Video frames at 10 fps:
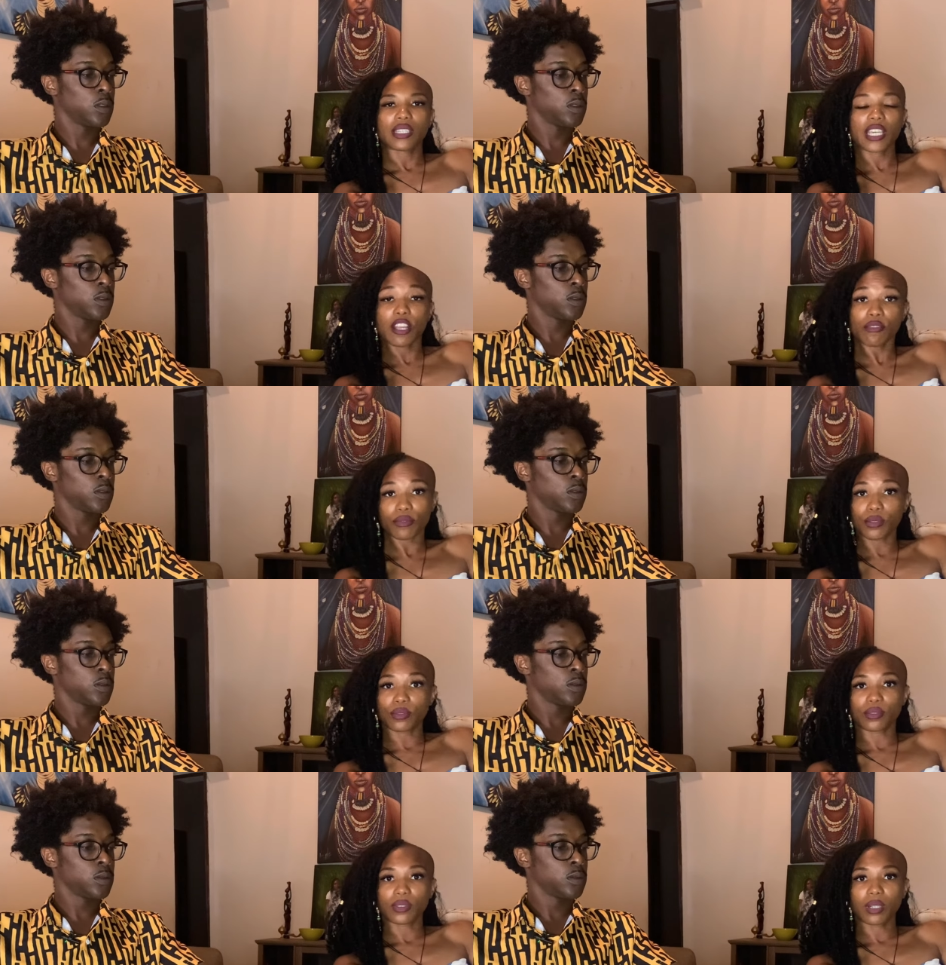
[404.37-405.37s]

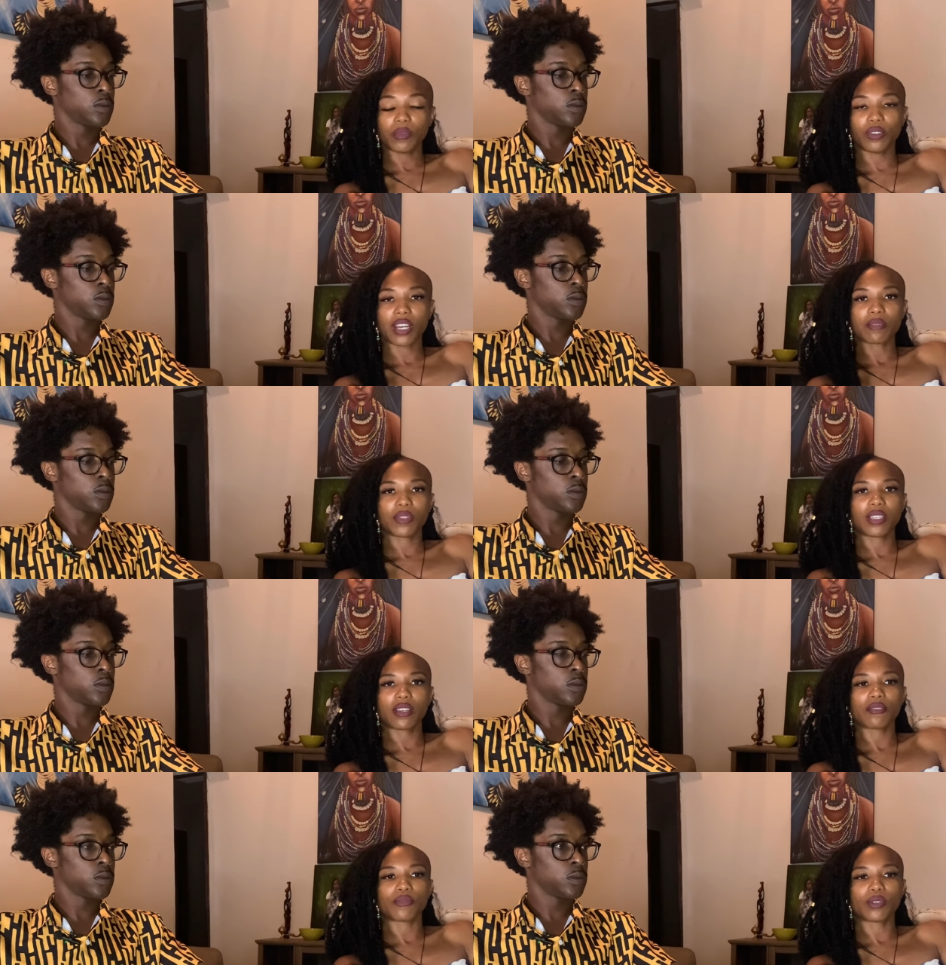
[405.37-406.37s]
Speaker 1: careful. I mean, you have to be
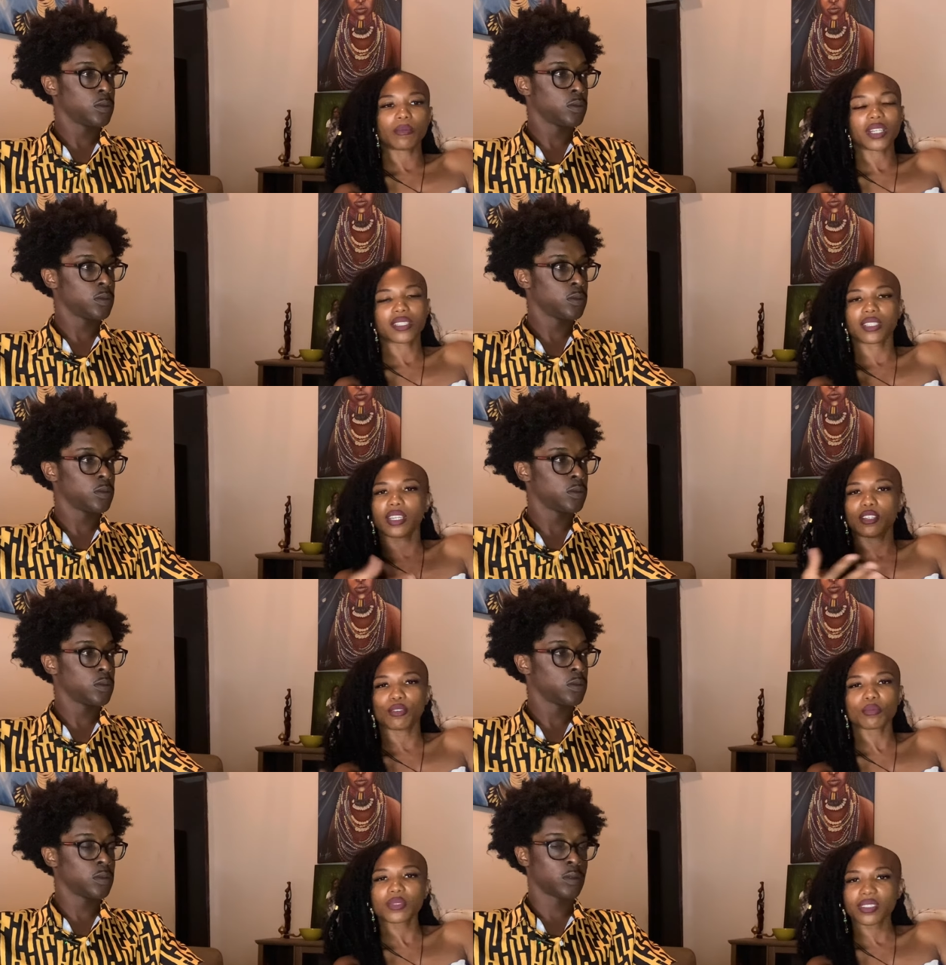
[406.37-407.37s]
careful. I'm not saying
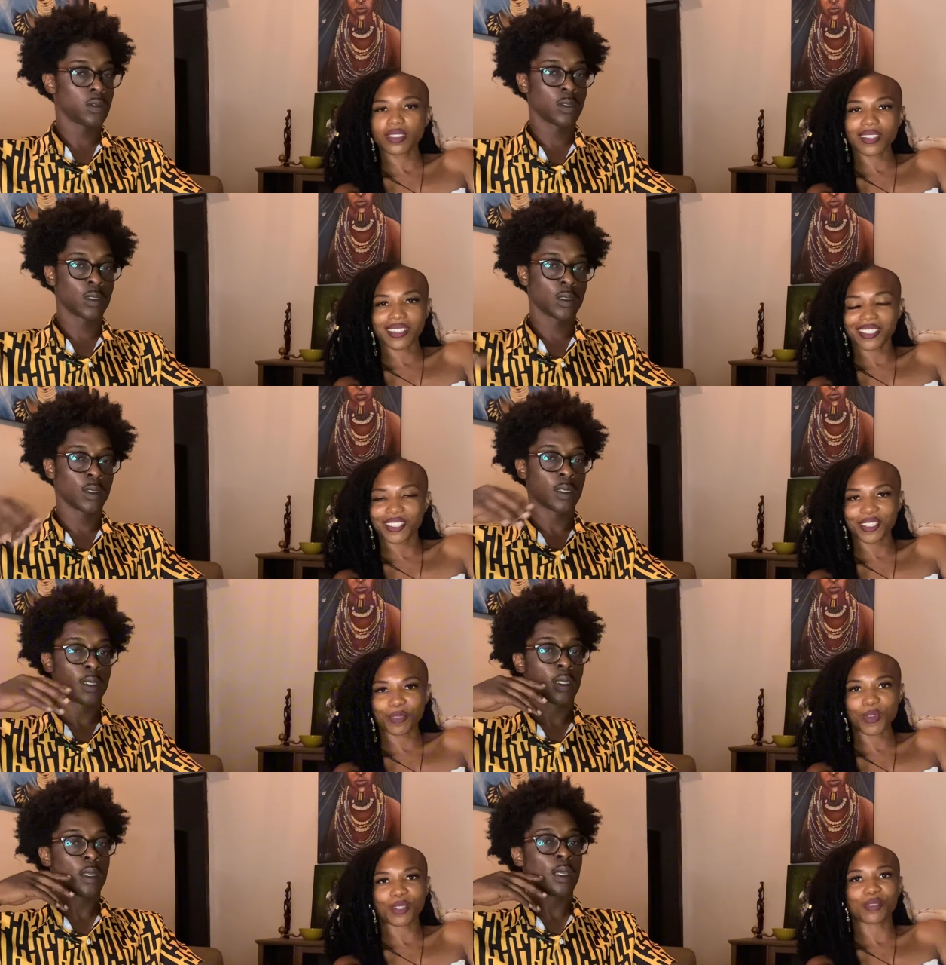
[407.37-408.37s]
don't talk to your
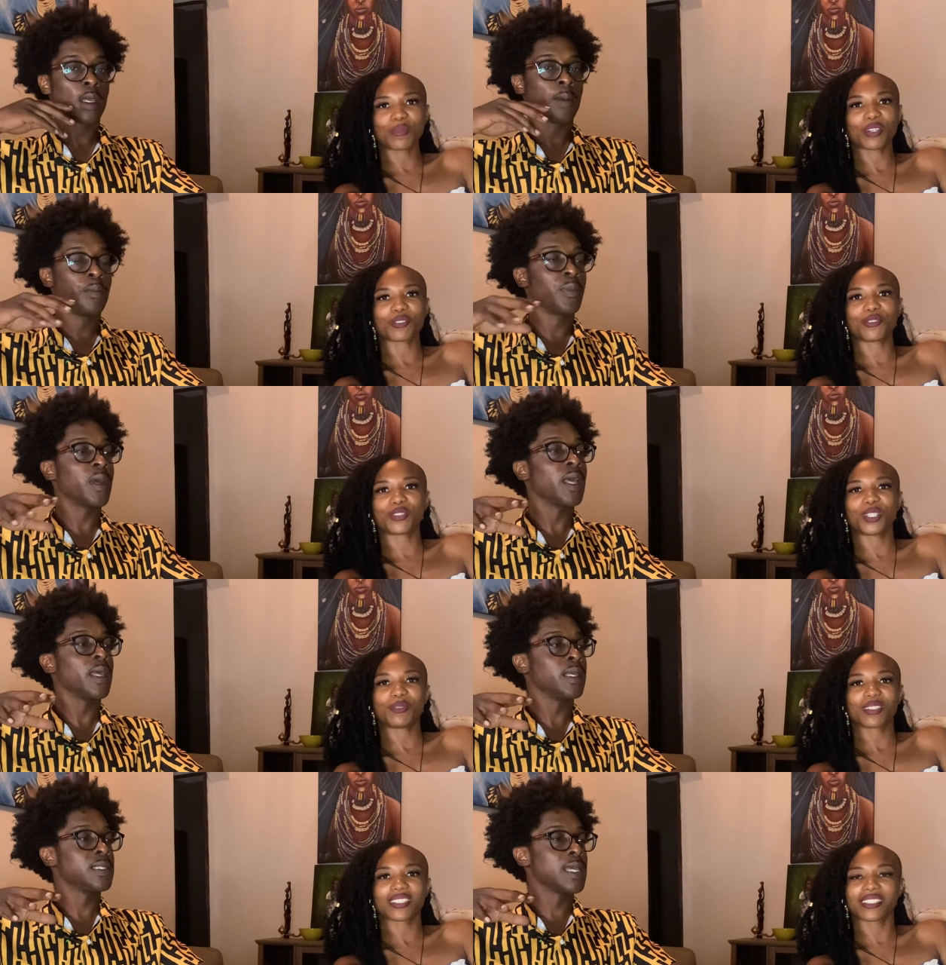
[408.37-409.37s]
spouse about your
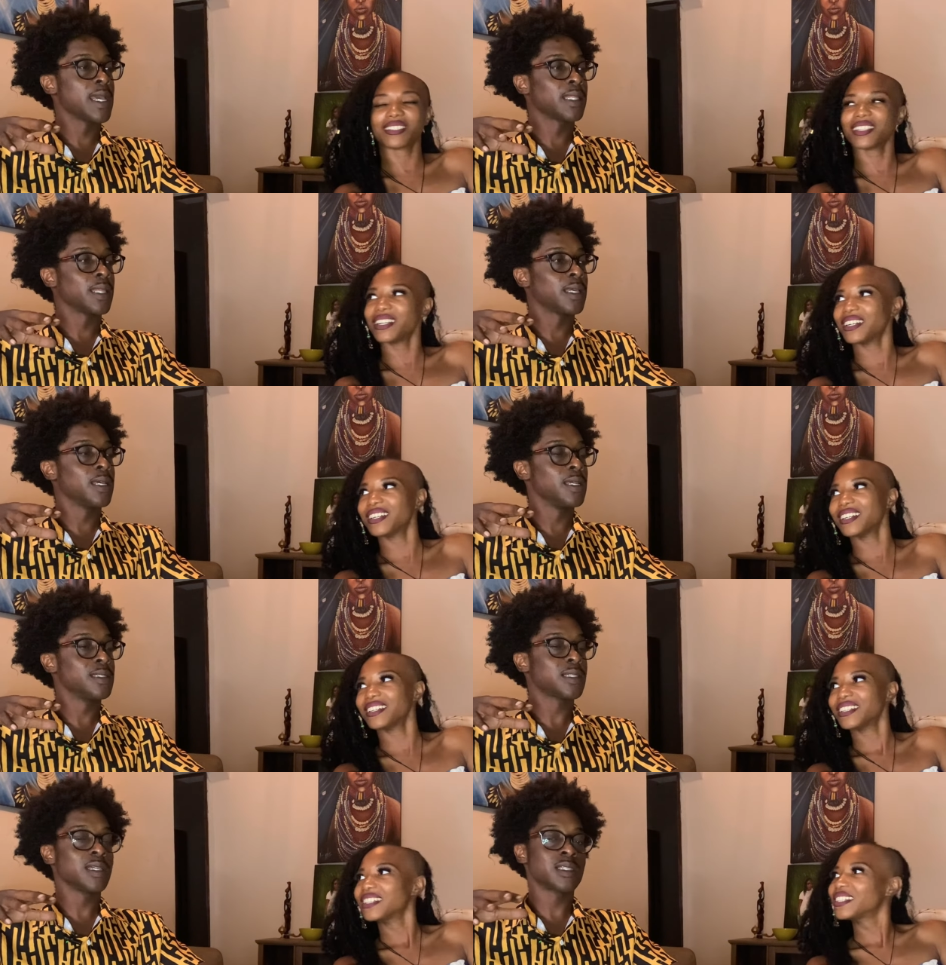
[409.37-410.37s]
dreams.
Speaker 2: Exactly,
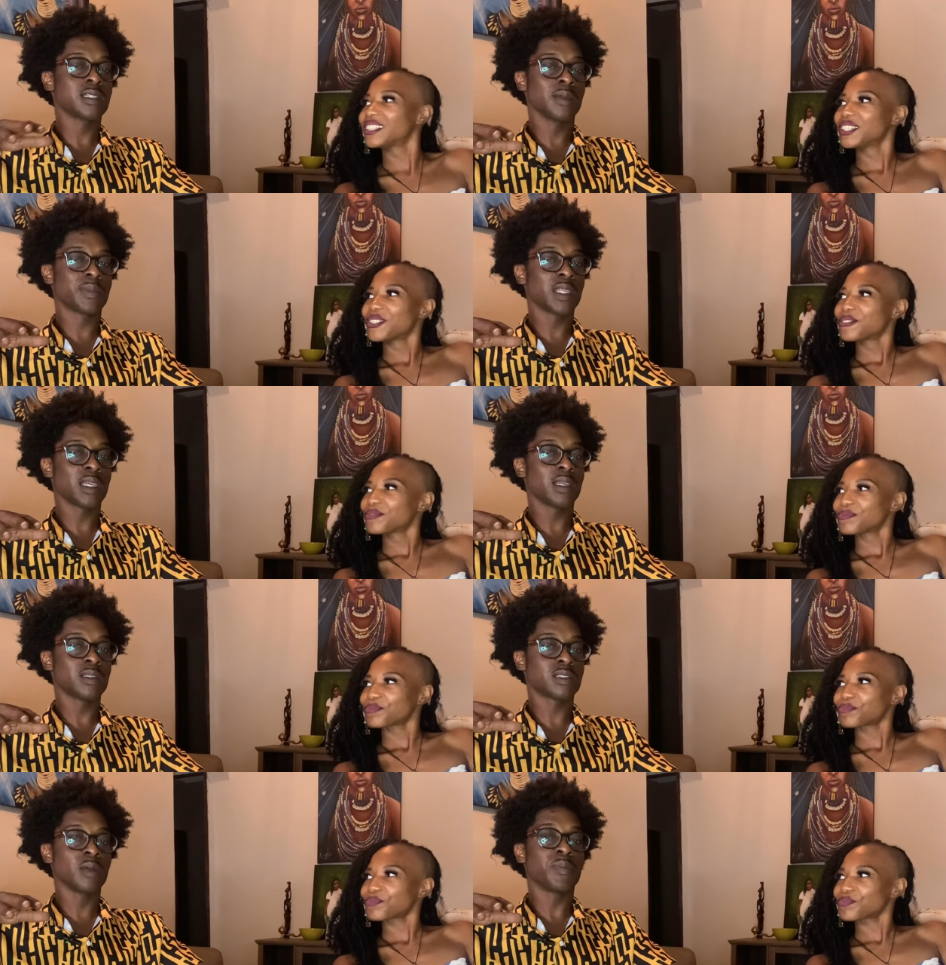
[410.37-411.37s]
because because
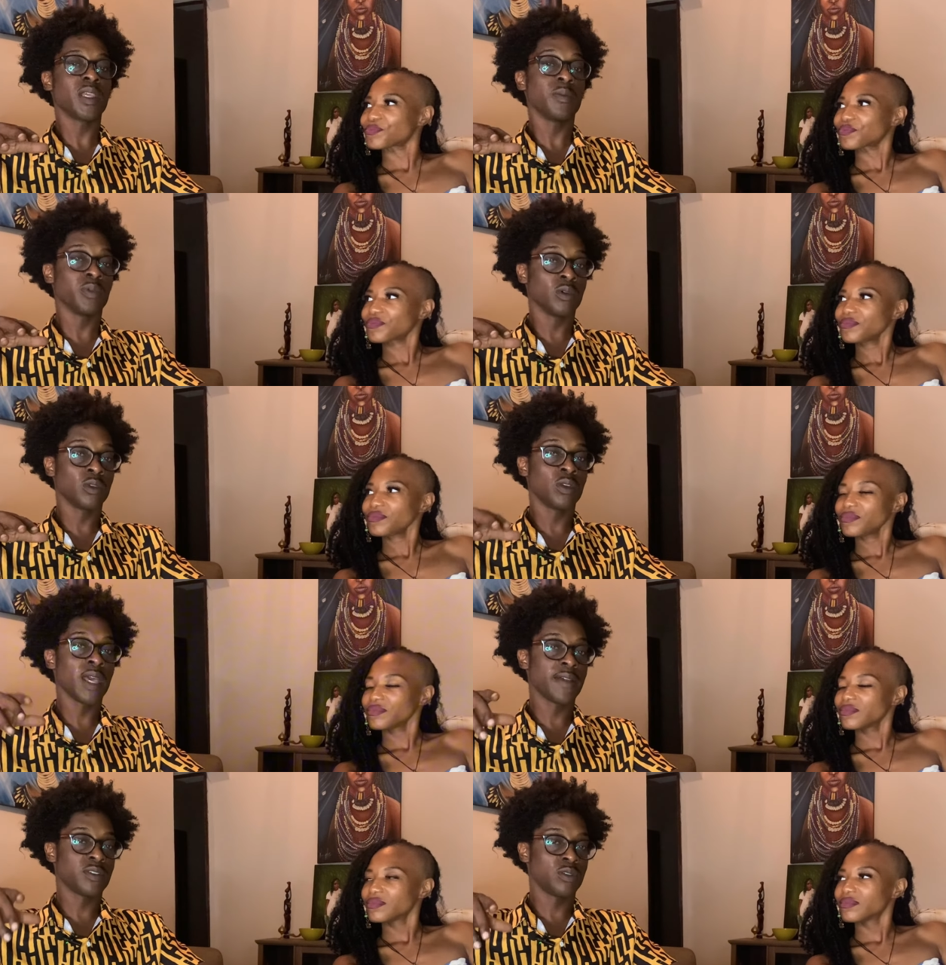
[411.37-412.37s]
something, some people you
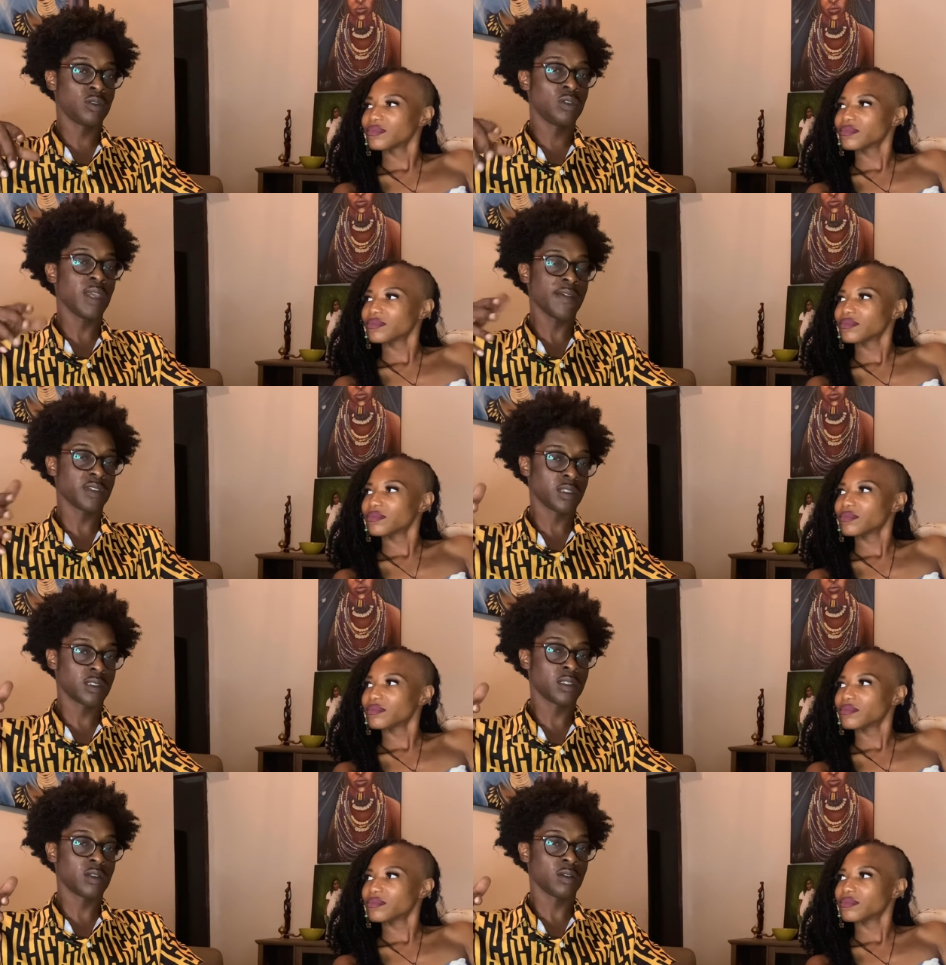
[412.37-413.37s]
have to you have to
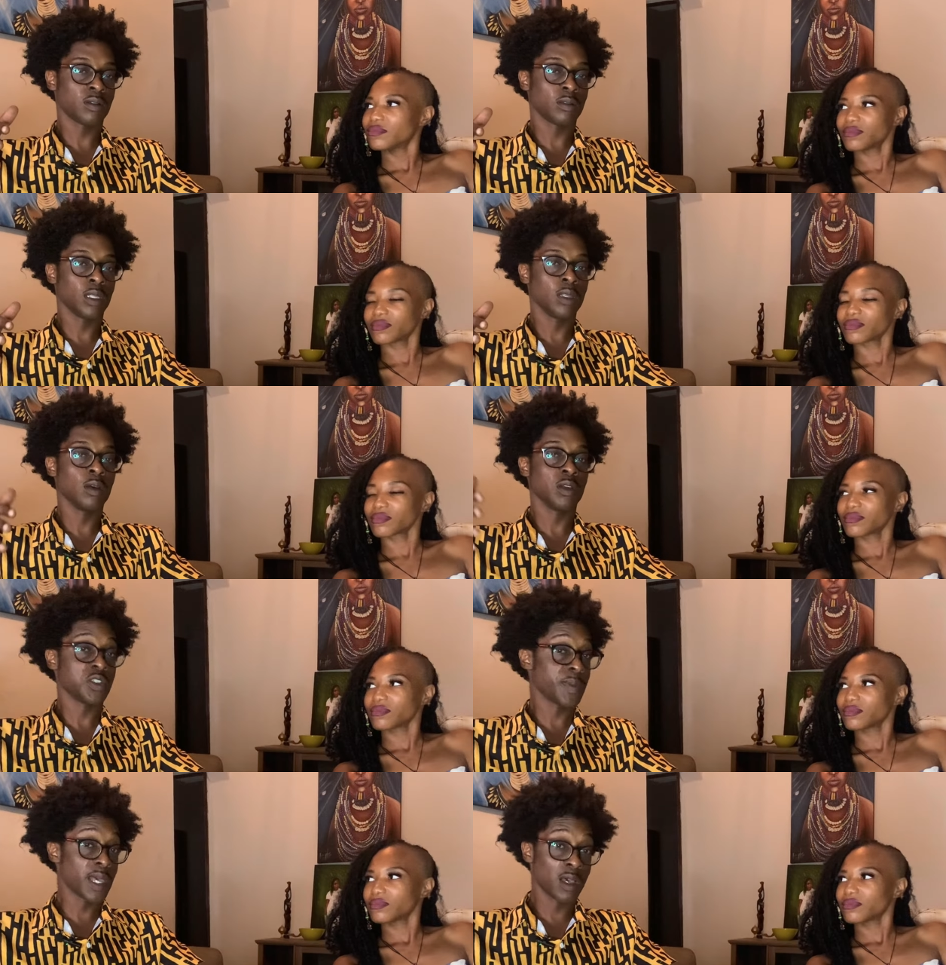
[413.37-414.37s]
consider. Mm-hmm. You know, your
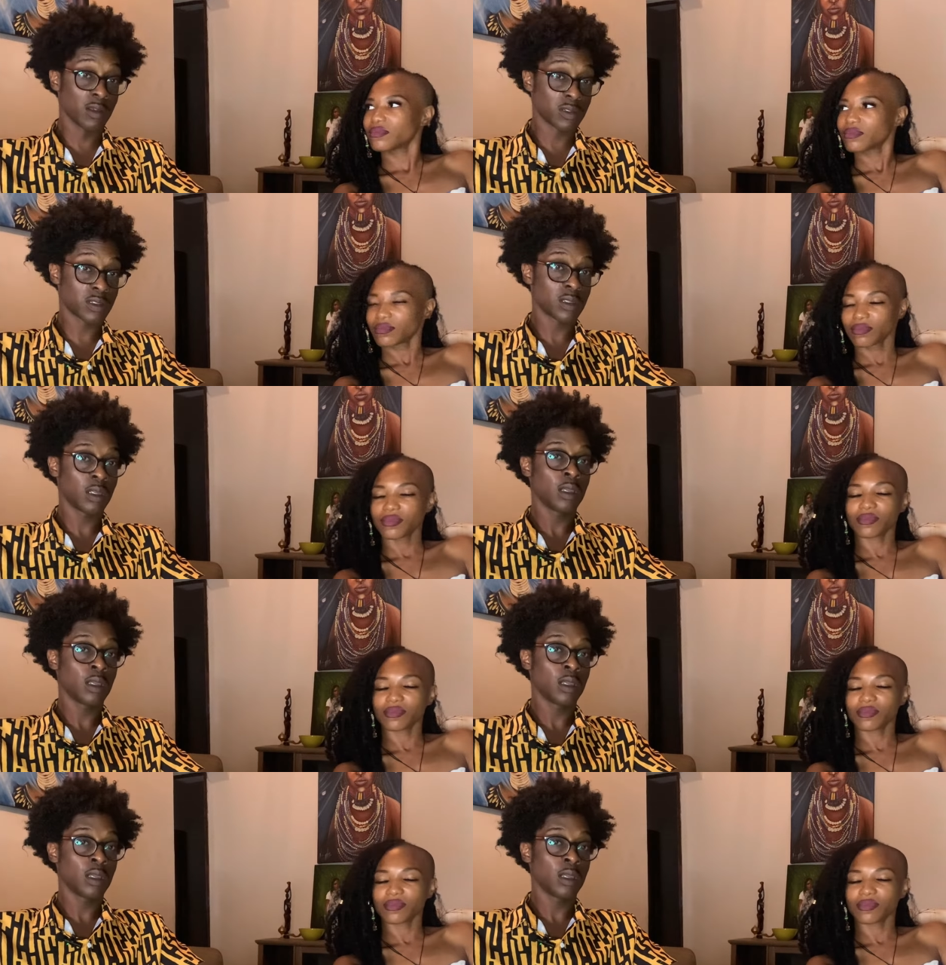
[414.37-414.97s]
spouse,